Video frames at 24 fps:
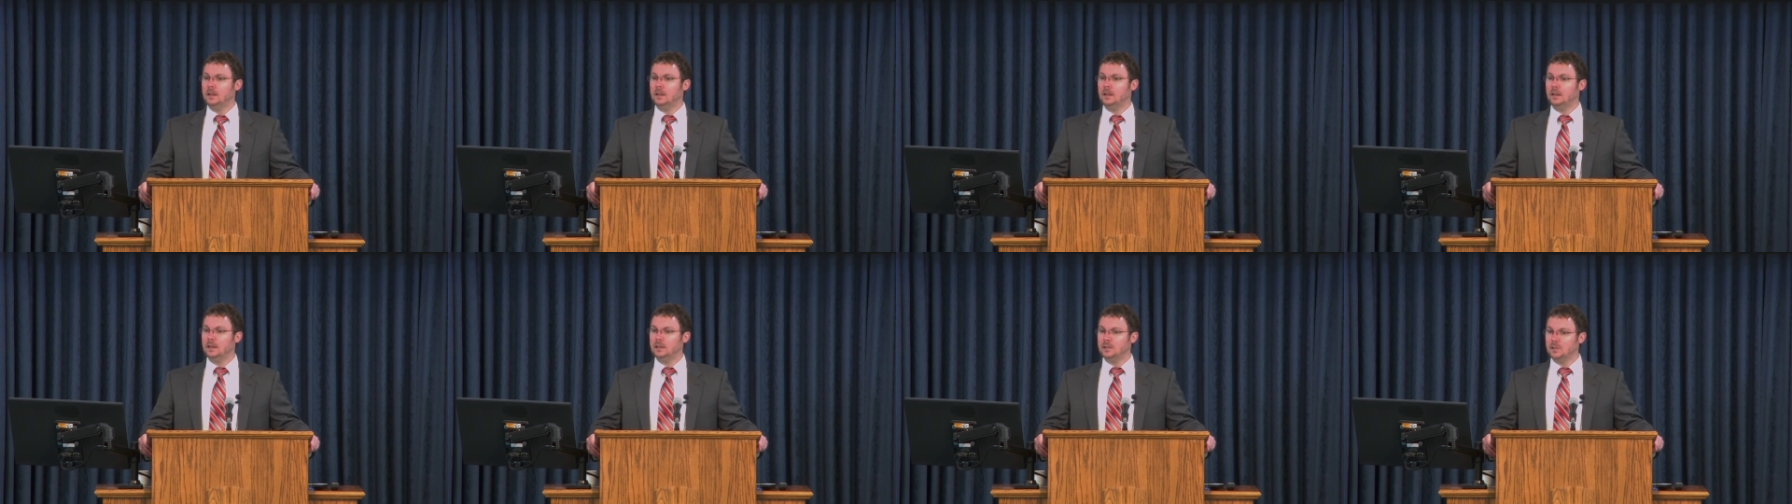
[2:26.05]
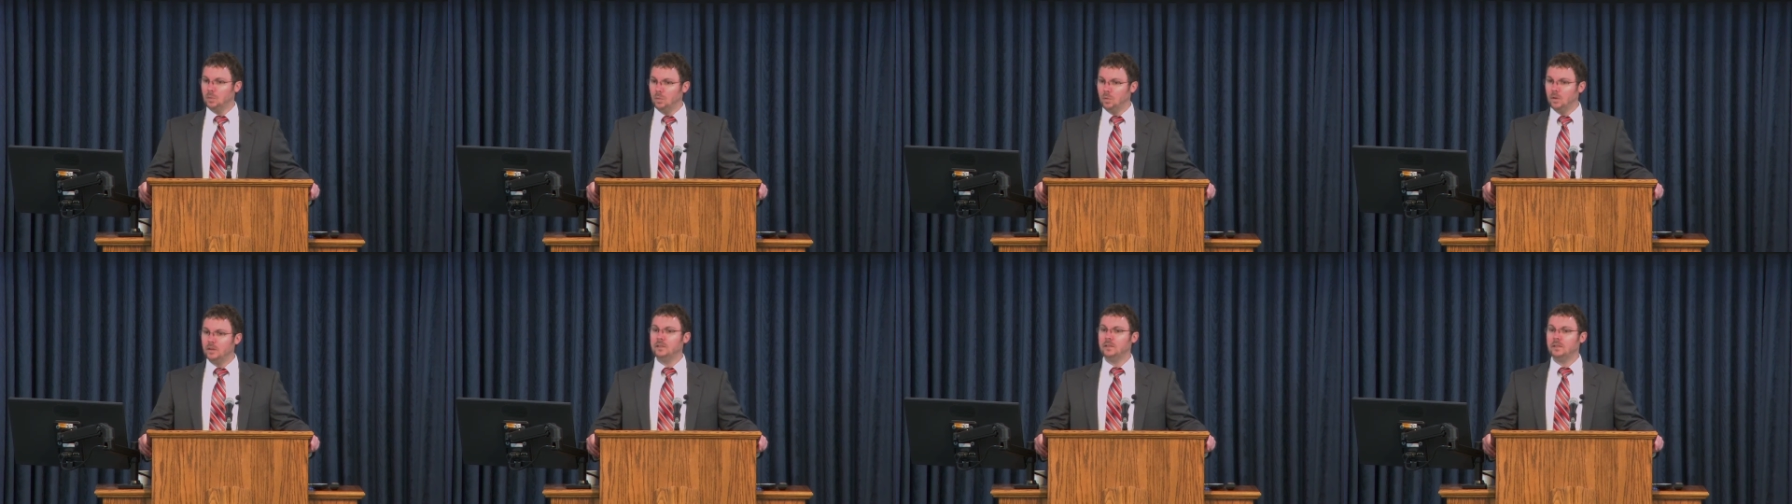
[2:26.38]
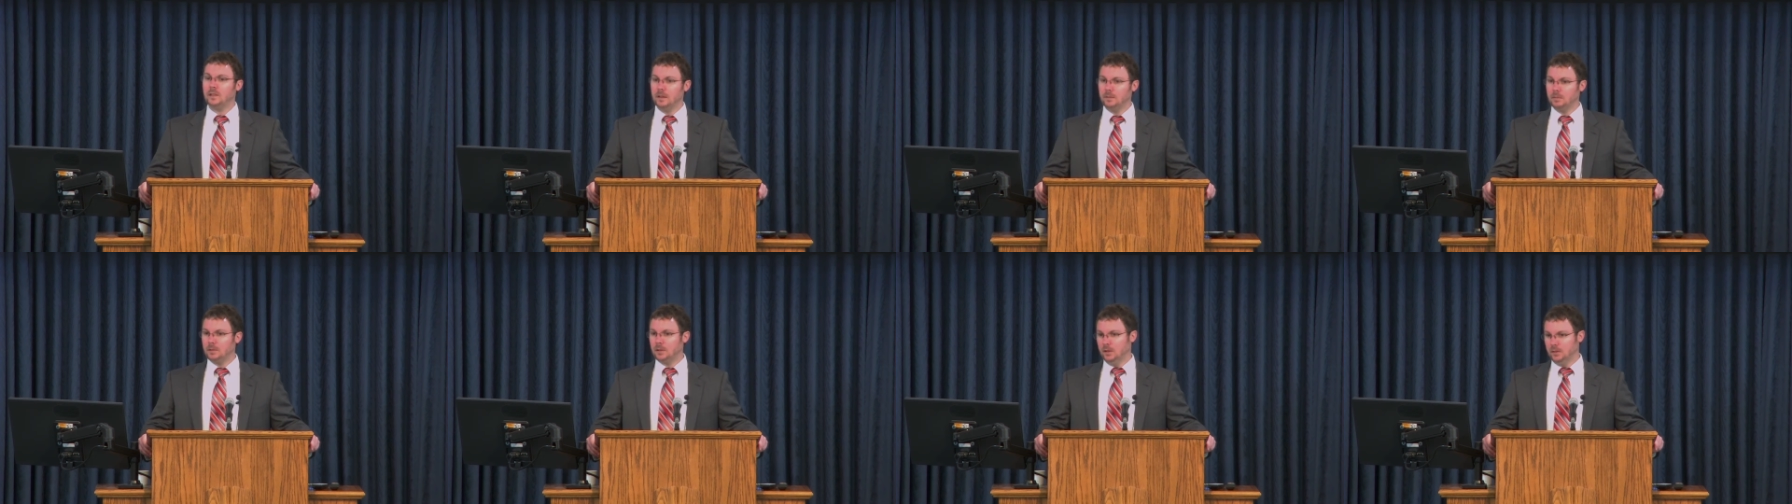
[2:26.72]
is one
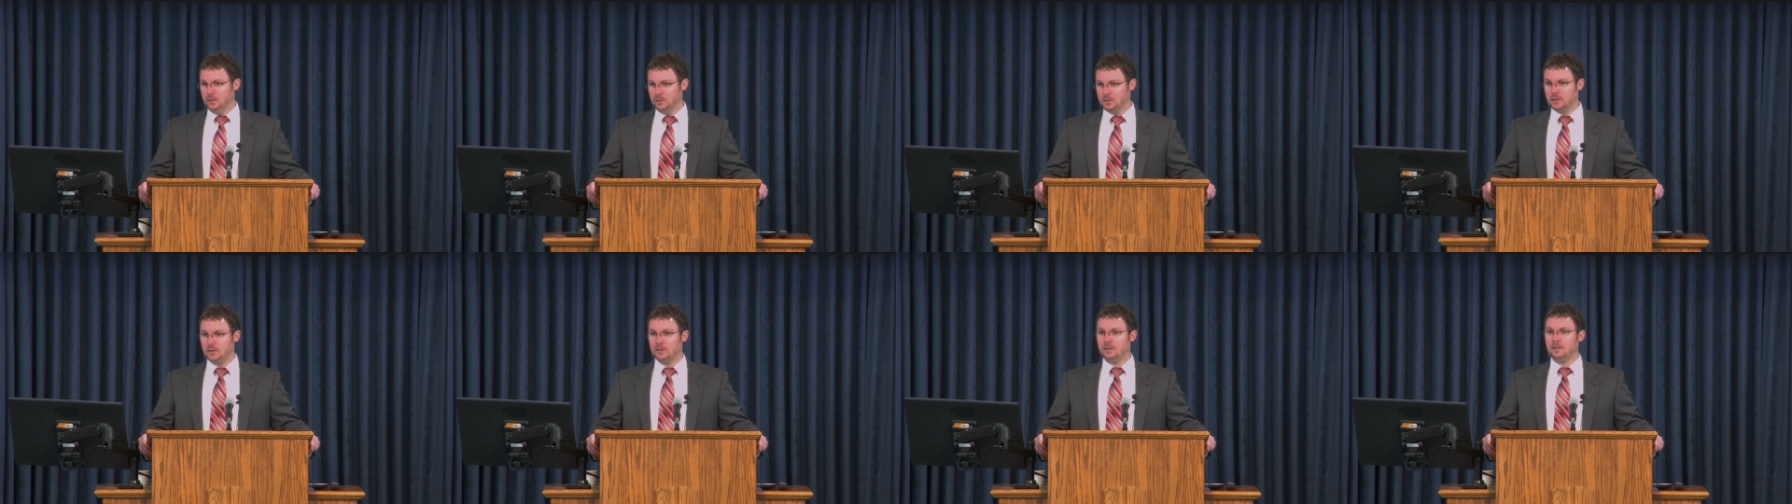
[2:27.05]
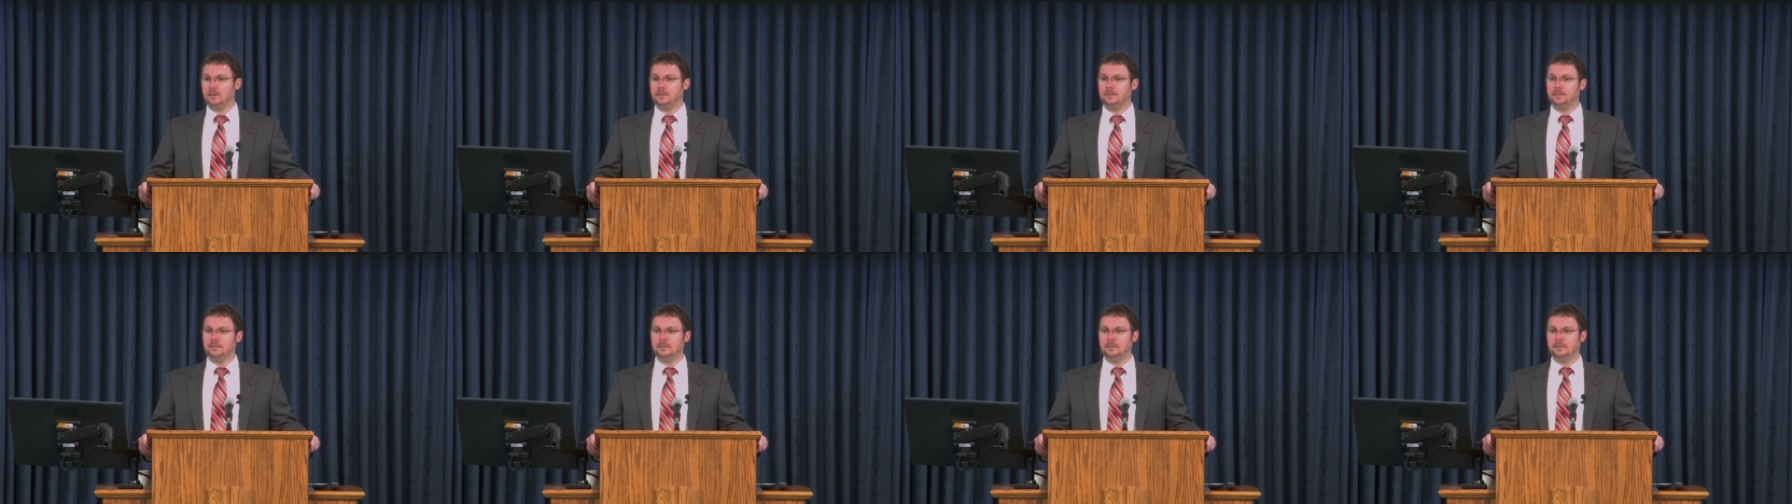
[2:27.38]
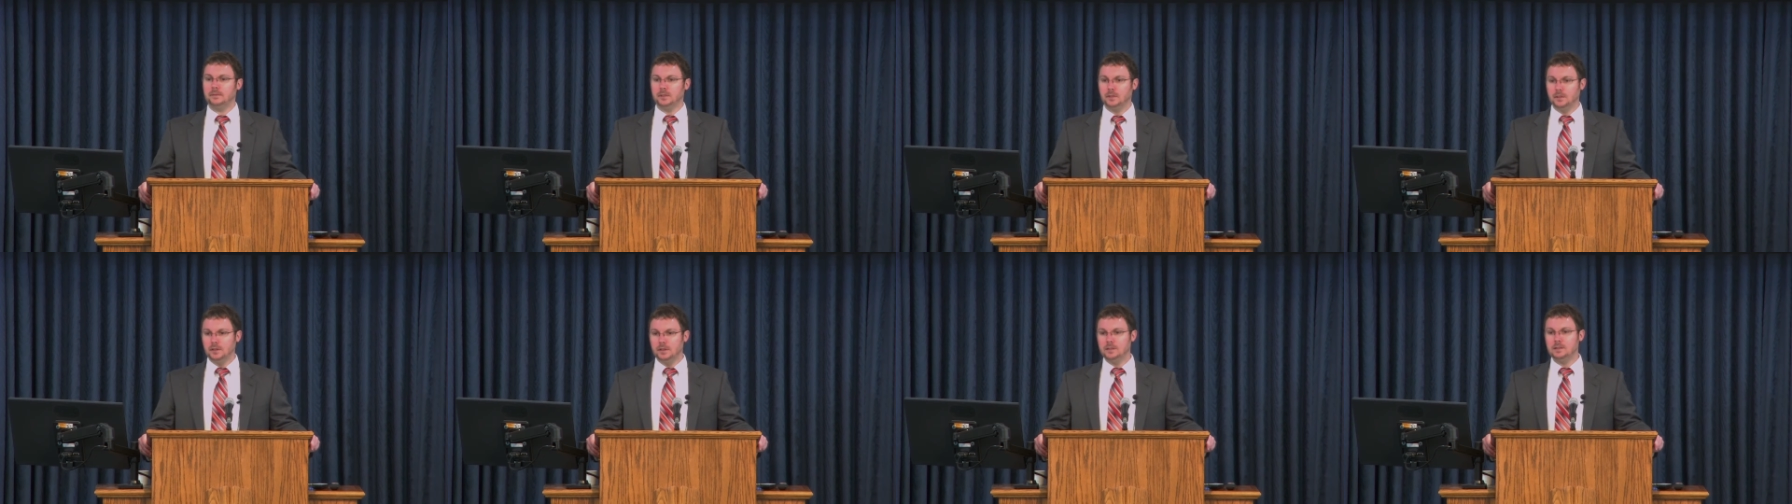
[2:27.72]
step closer
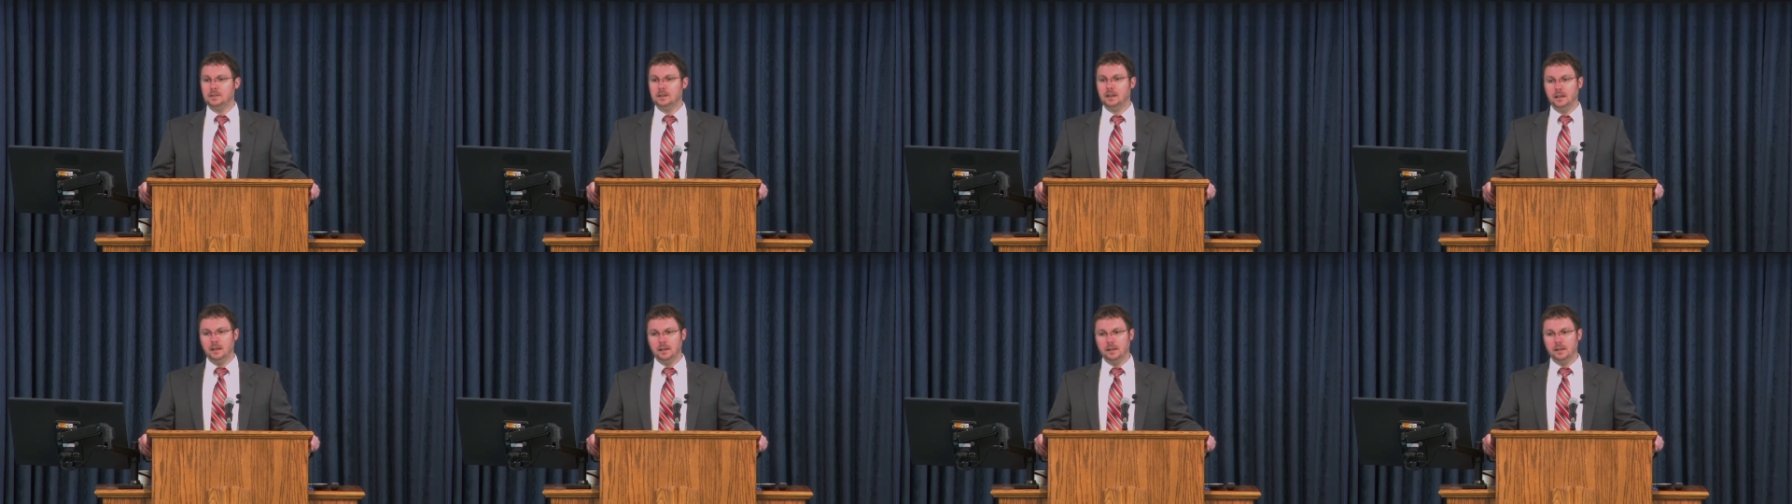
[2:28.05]
to his death.